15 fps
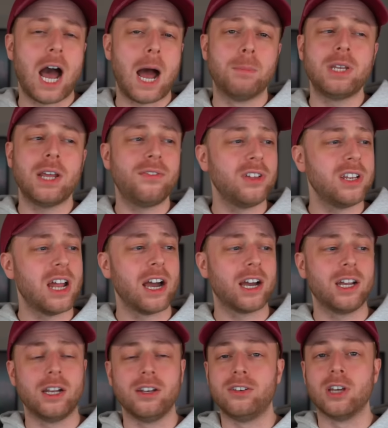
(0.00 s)
I'm definitely not
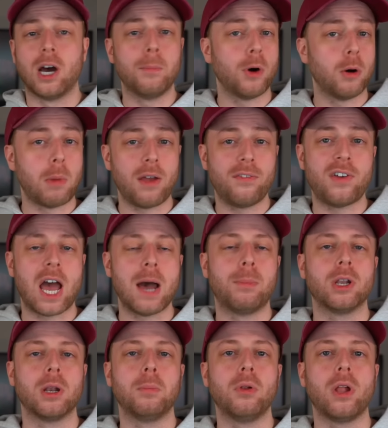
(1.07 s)
going to dump all my fab
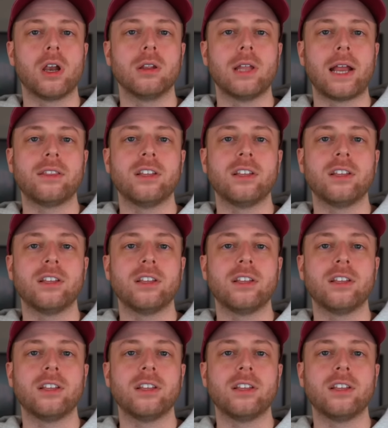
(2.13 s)
on a player like